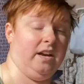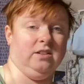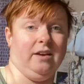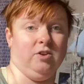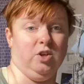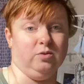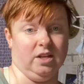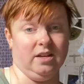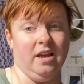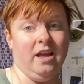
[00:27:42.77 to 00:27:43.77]
I'll never use
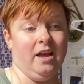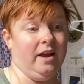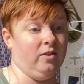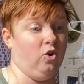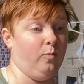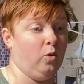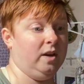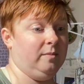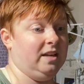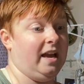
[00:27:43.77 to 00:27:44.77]
it. And the whole point of
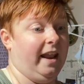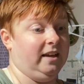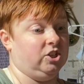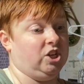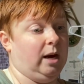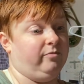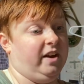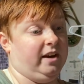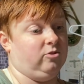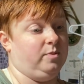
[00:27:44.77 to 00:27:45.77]
me getting a shop
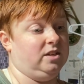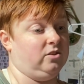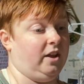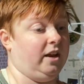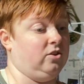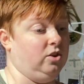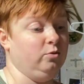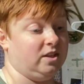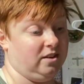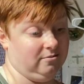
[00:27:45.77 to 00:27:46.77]
vac would be so that I could use it.